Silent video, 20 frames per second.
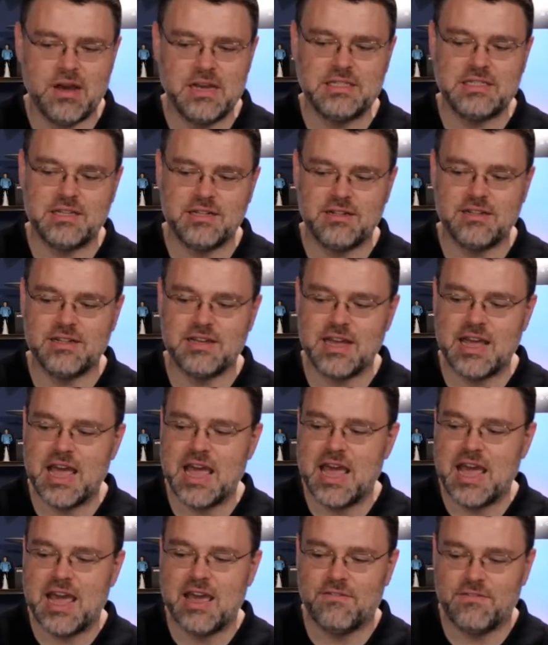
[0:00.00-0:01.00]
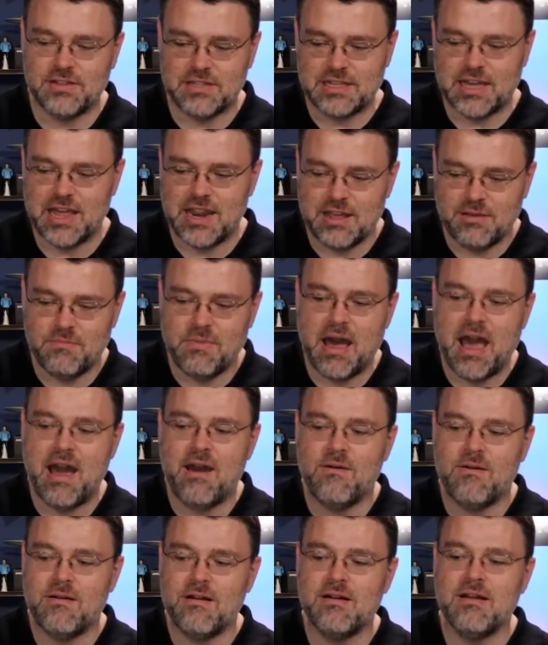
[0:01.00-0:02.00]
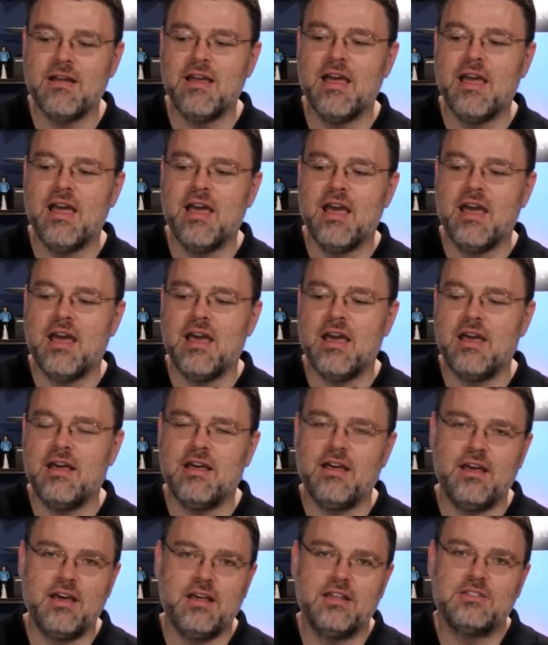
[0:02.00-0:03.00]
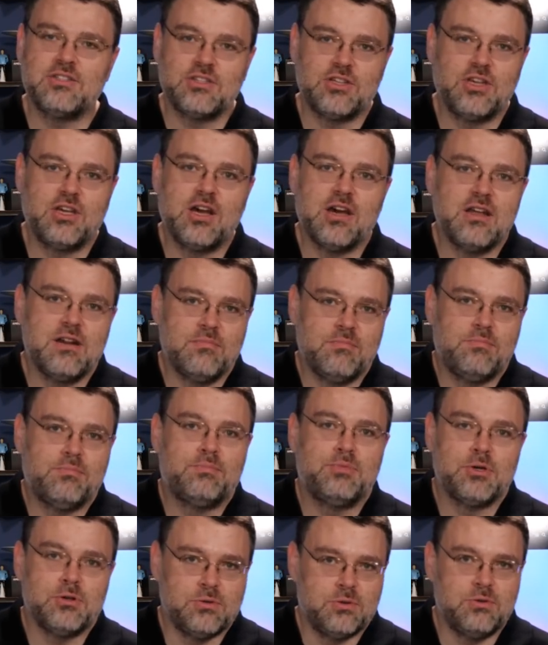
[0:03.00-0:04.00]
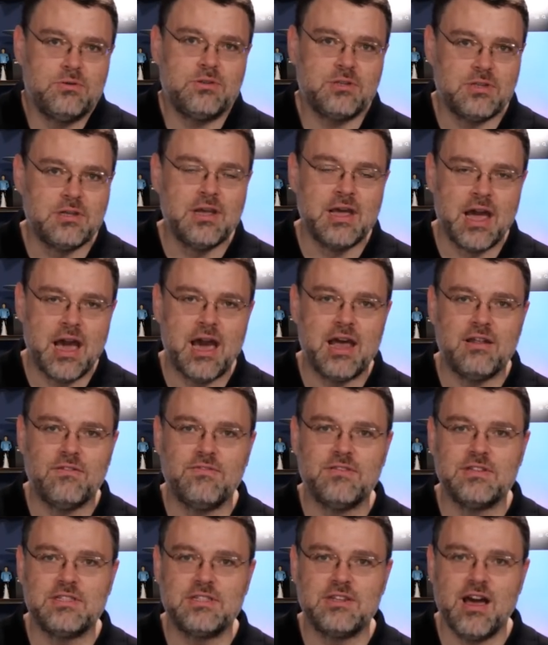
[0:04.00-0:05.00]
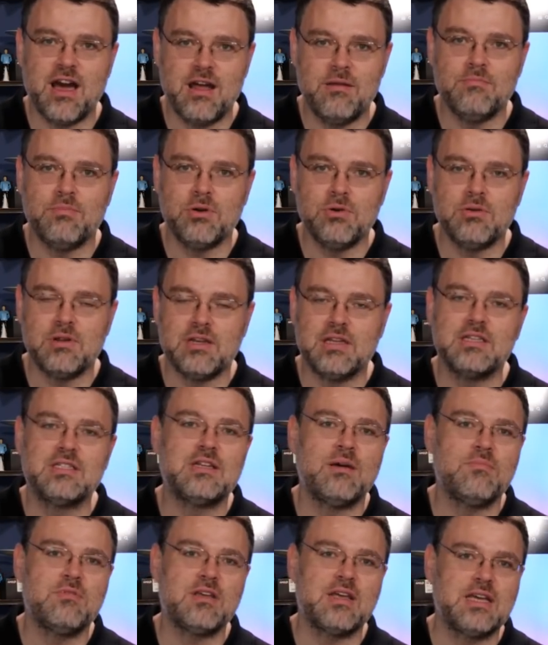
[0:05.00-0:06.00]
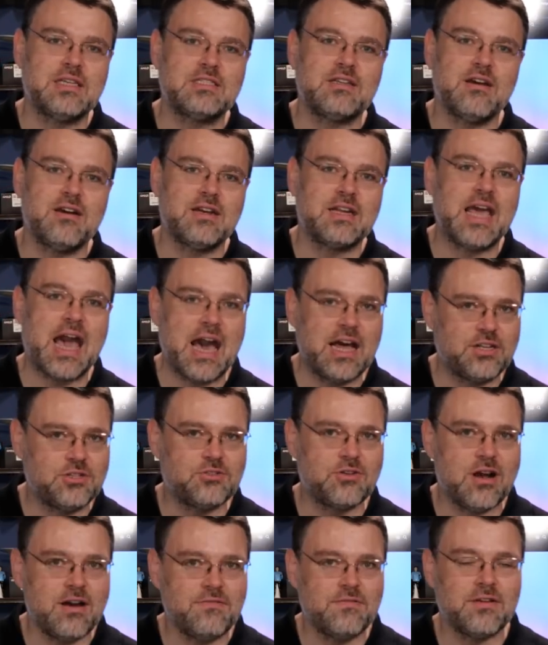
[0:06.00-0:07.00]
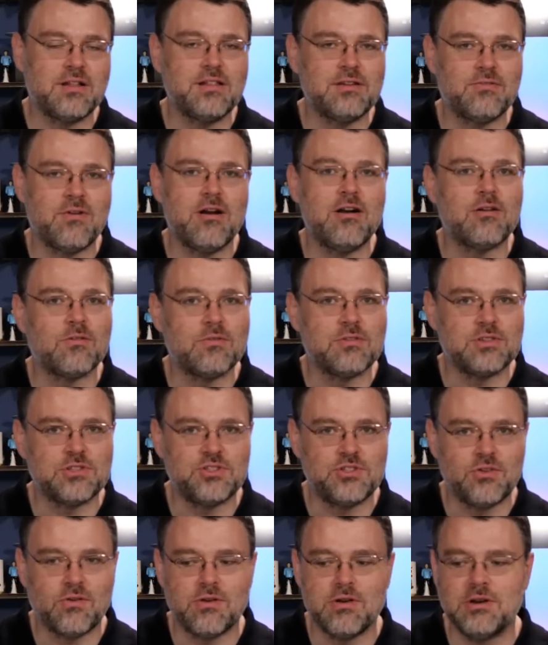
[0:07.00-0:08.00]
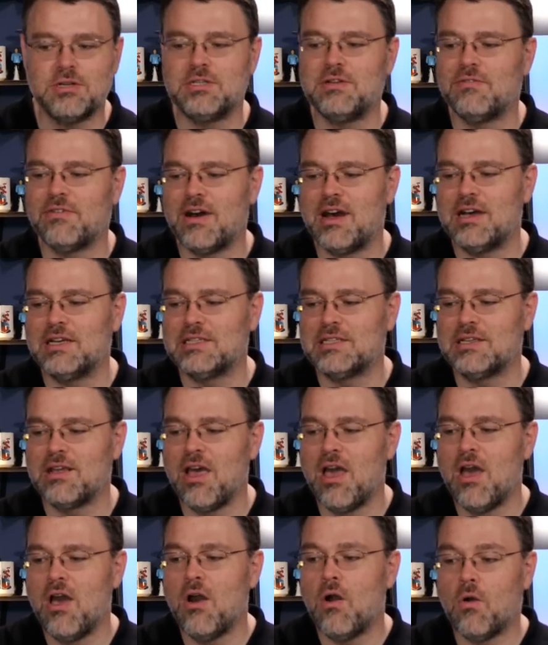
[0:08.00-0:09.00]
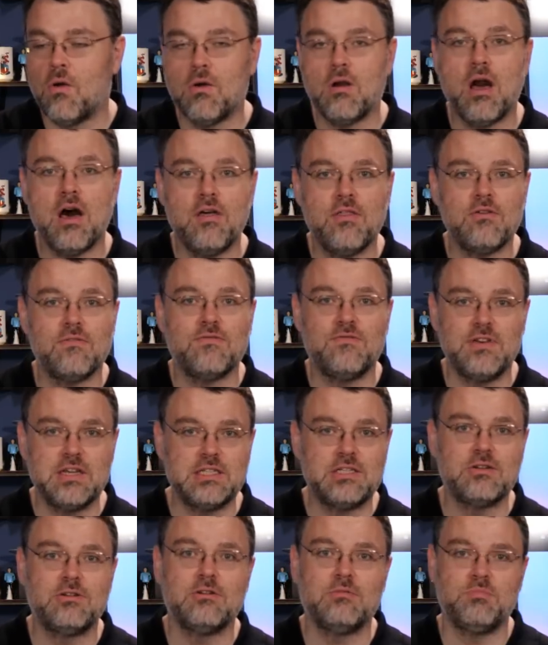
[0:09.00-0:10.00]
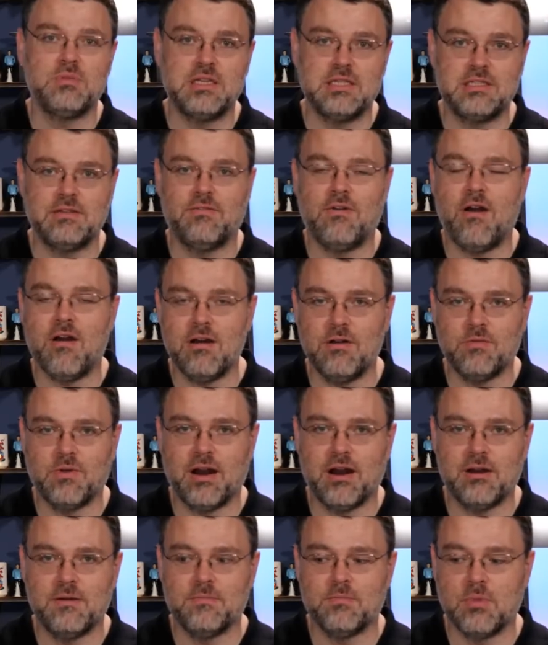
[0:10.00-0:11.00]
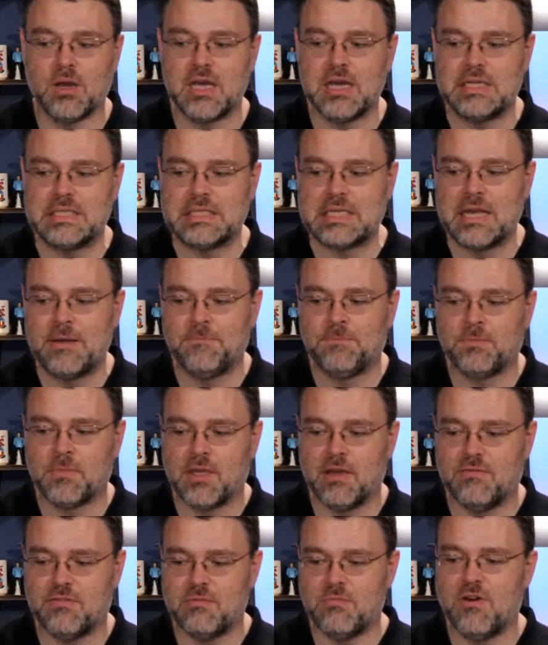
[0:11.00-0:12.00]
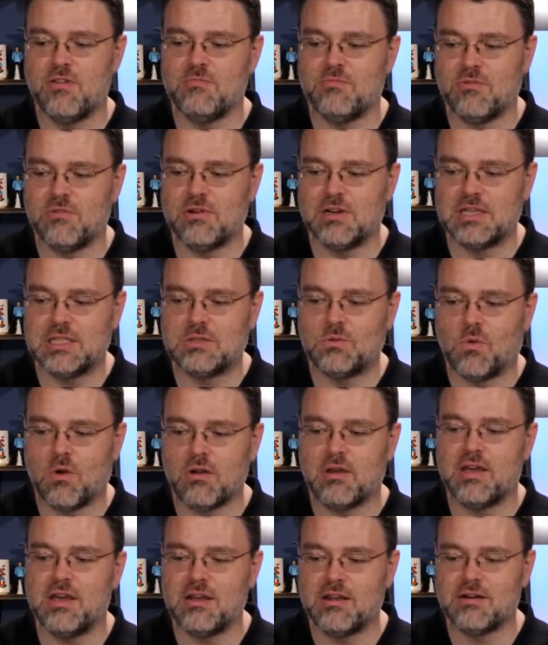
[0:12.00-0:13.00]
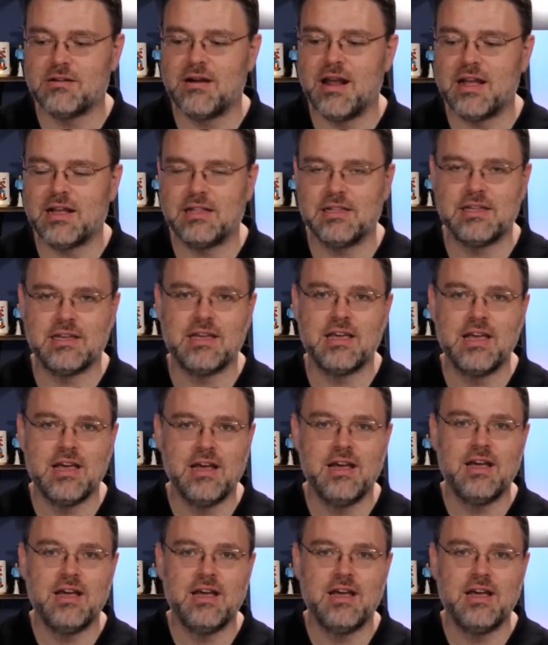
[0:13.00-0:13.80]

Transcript: Basically, if it's getting power, it's gonna boot. And if it's not booting, something has gone catastrophically wrong with the storage device or other physical piece of hardware. Because if the motherboard is working correctly,